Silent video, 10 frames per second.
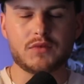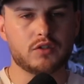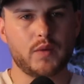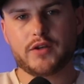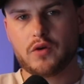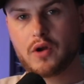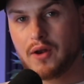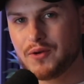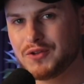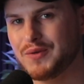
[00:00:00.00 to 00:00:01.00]
Because when you're
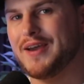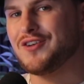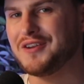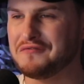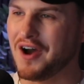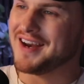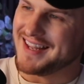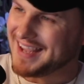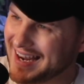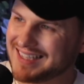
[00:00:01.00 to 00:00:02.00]
close to actually
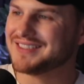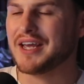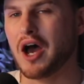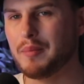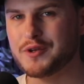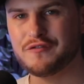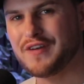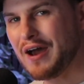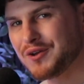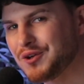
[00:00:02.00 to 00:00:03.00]
finally getting set up and you
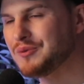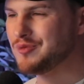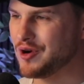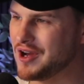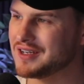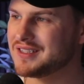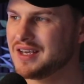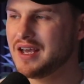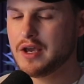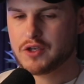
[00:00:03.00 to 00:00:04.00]
found a good product,
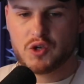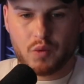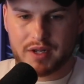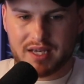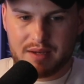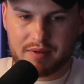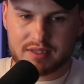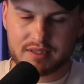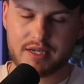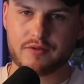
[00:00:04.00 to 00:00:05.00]
you want to keep it a
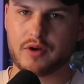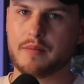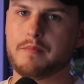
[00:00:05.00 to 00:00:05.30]
secret.